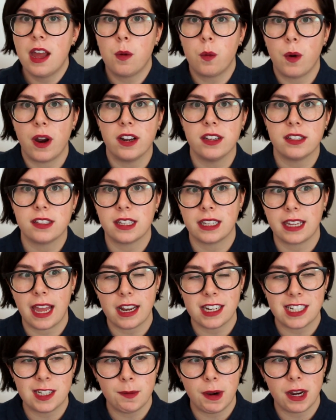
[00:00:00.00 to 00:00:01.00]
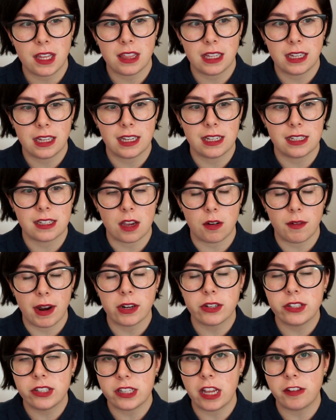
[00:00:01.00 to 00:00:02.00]
Whereas the cashmere I think is
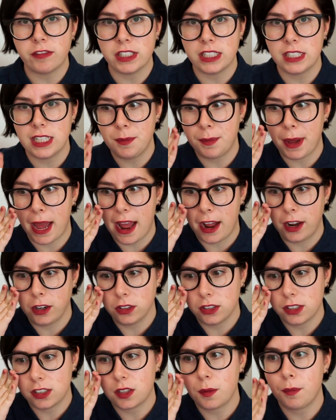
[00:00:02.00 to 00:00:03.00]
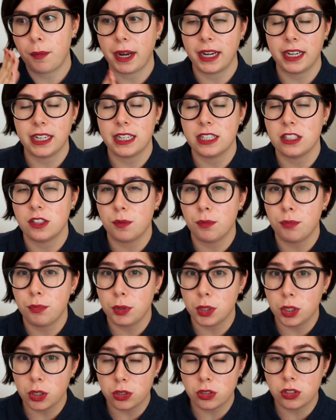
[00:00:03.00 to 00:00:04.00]
around £70, but it is
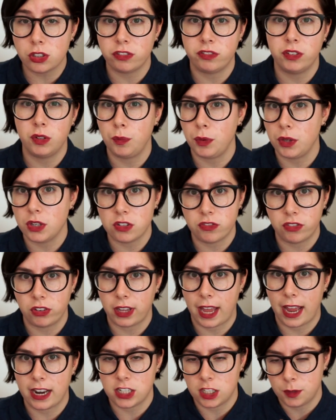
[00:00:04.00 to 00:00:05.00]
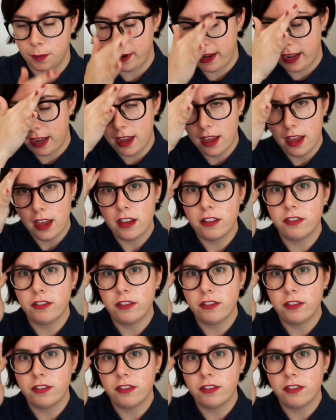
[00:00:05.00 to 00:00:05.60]
beautiful, beautiful cashmere,